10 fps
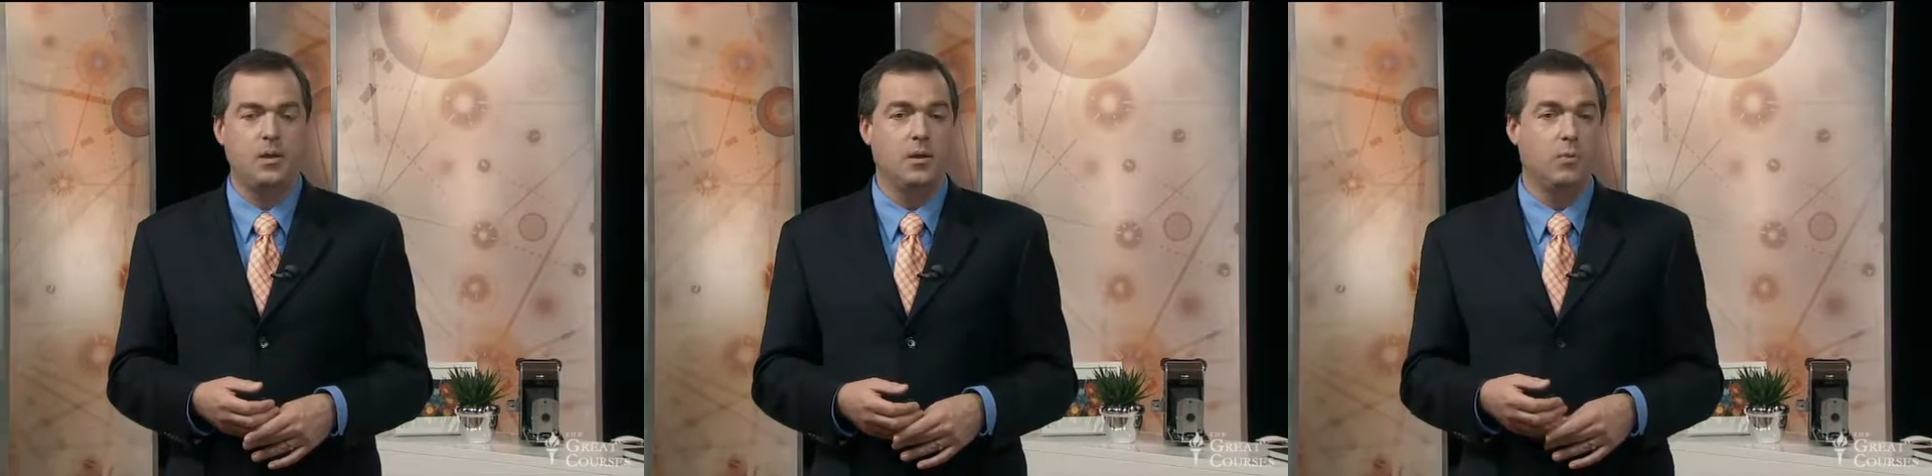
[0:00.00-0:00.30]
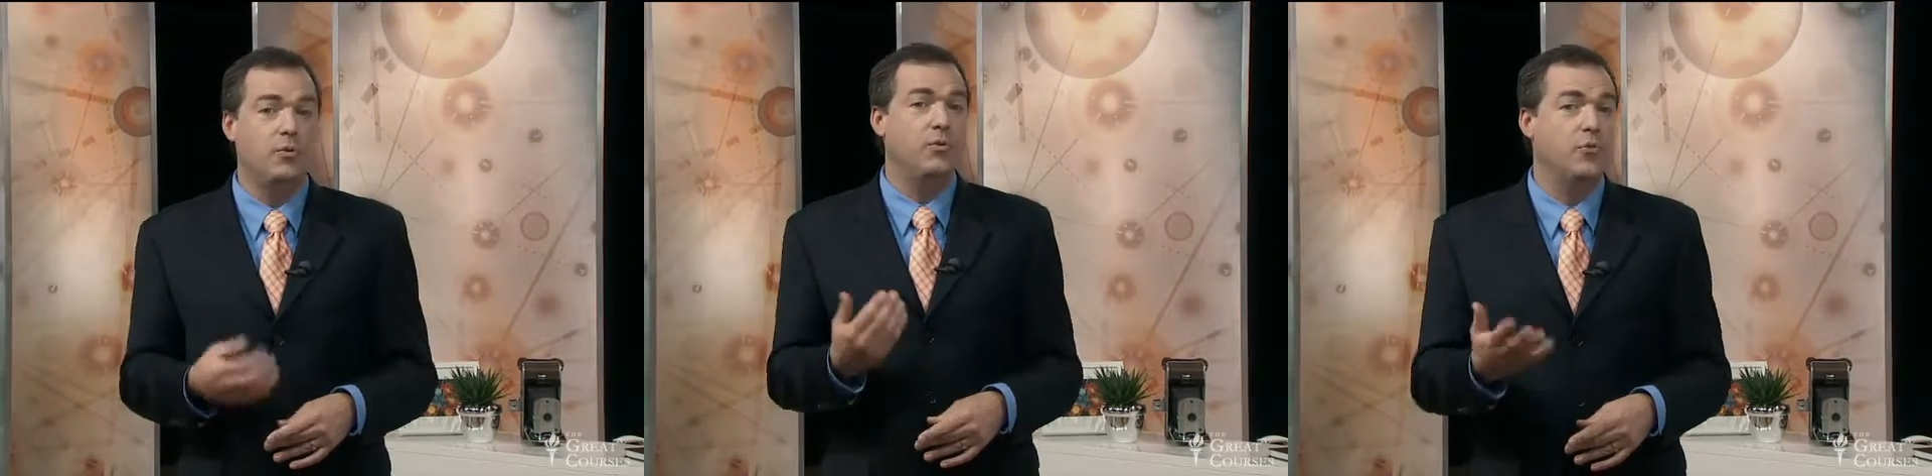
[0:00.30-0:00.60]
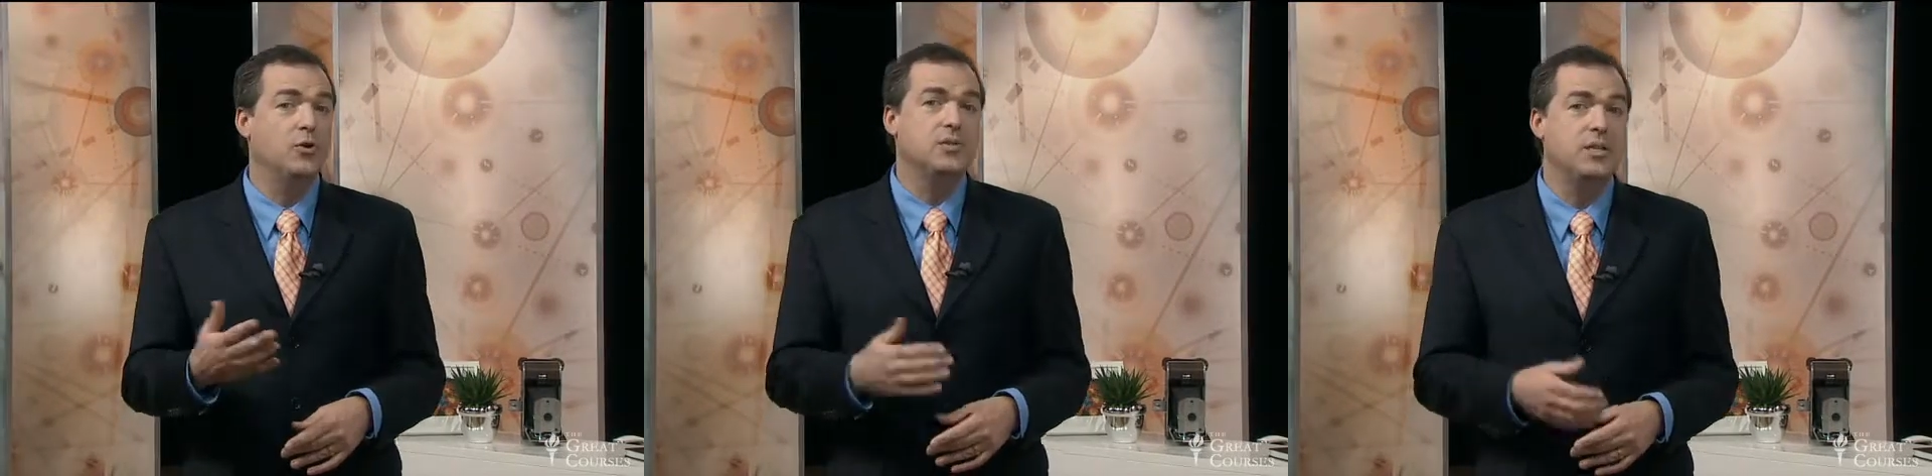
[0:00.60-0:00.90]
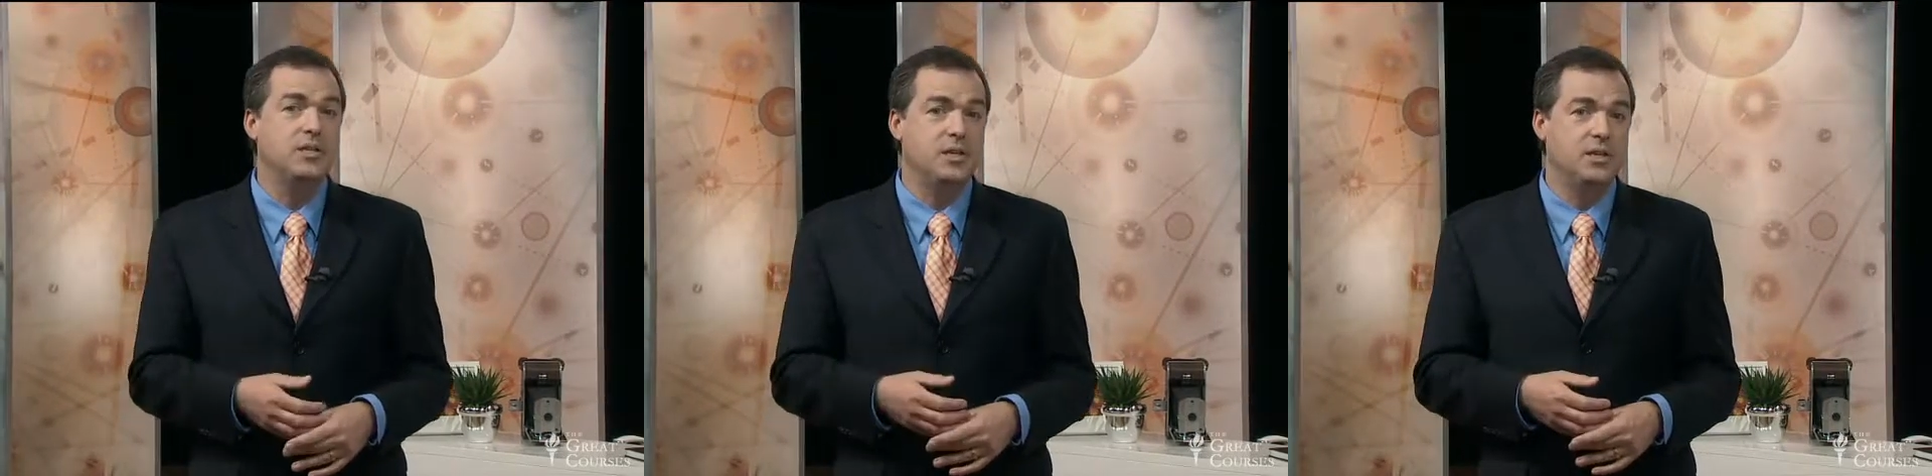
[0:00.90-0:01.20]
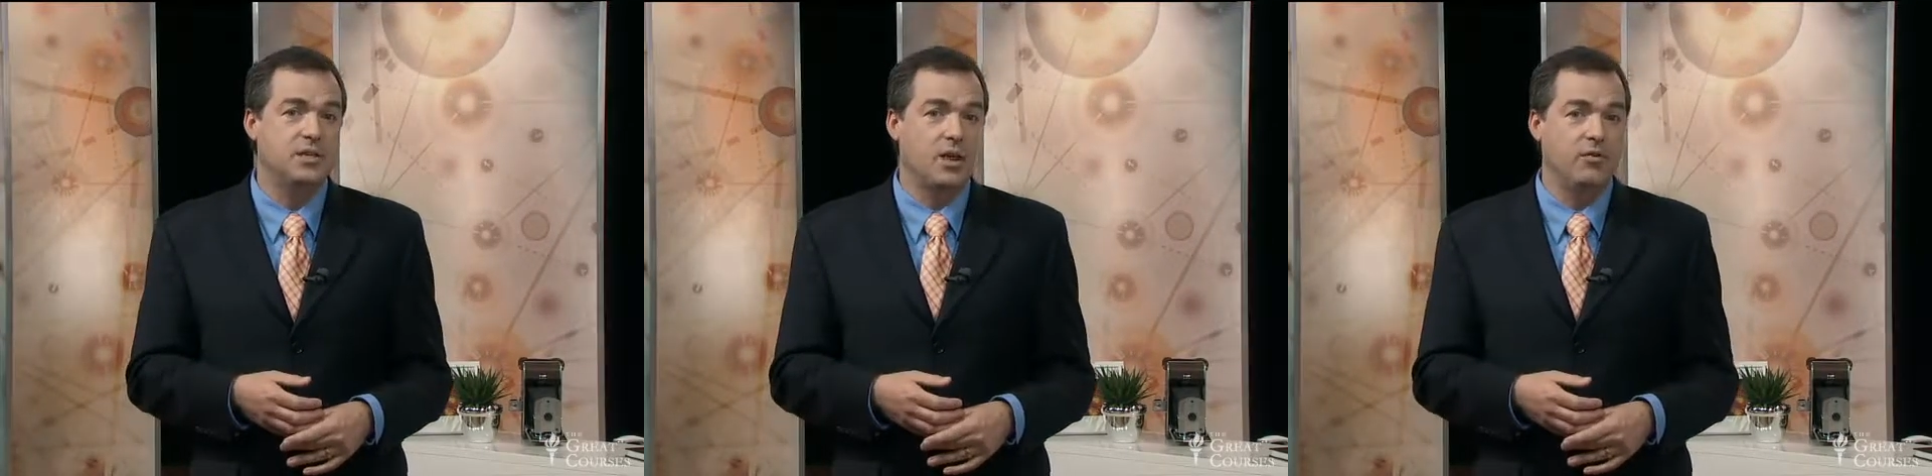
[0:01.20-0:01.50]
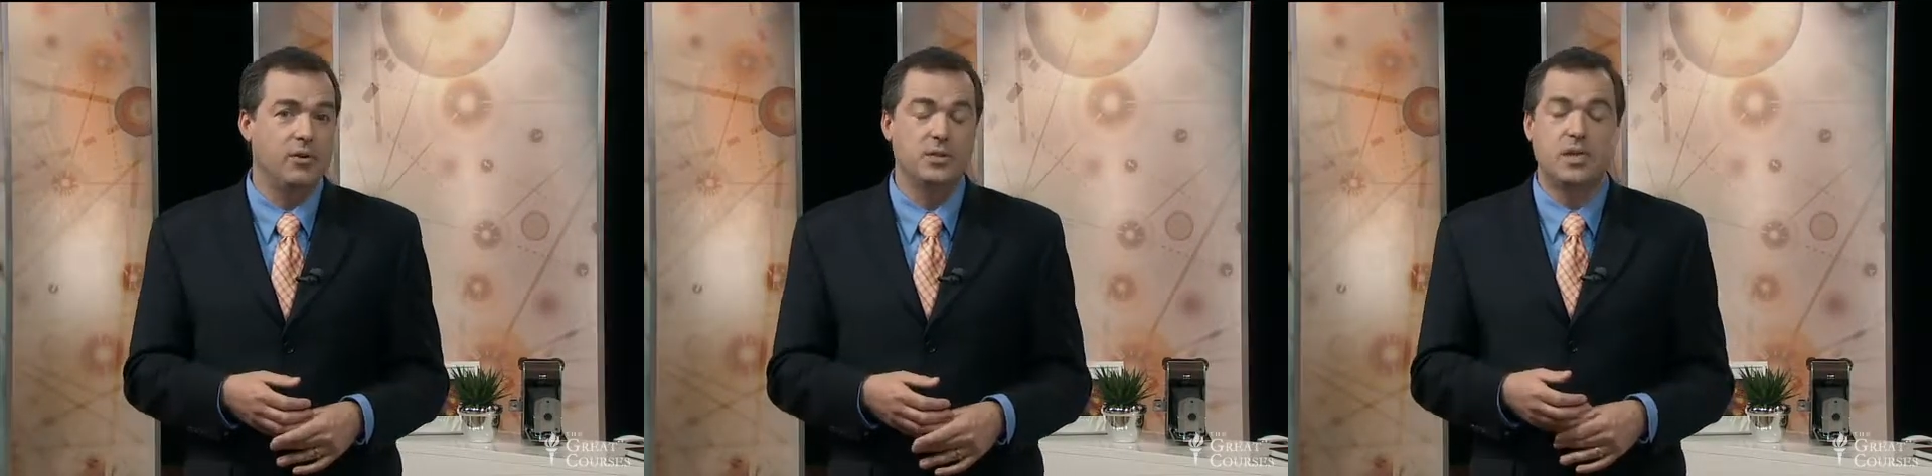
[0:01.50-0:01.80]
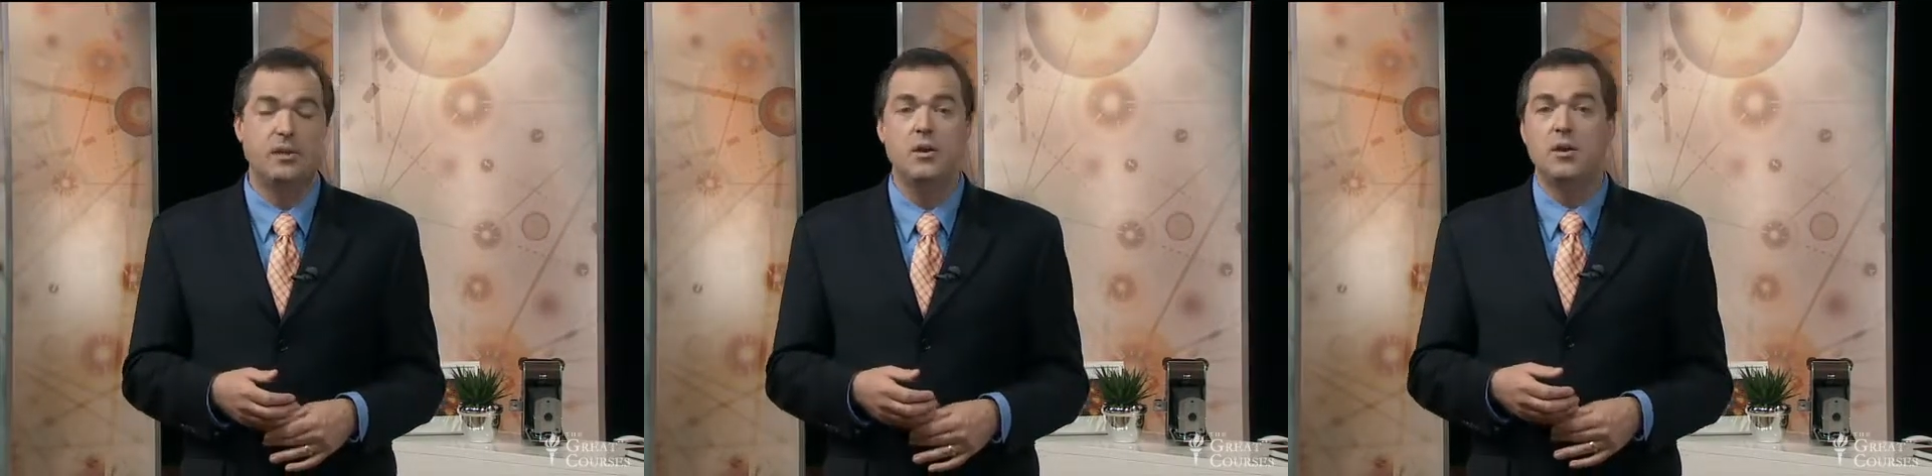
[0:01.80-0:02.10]
One of the first things he discovered is
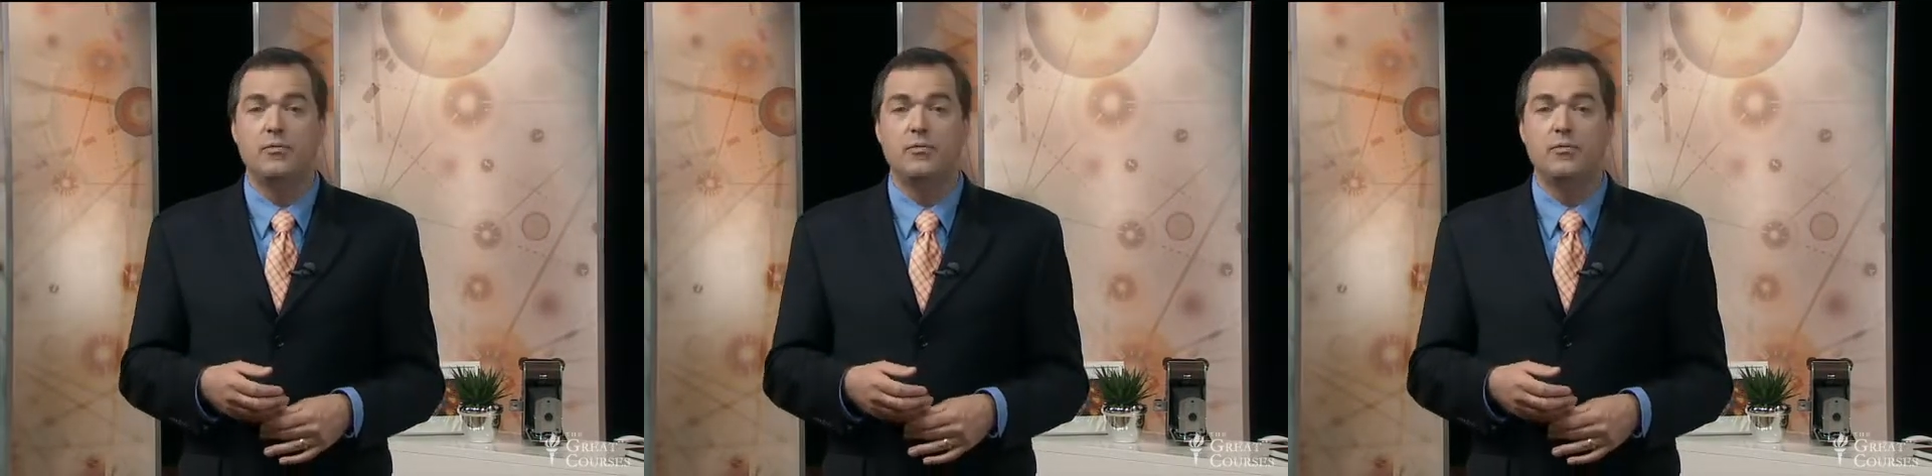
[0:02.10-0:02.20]
that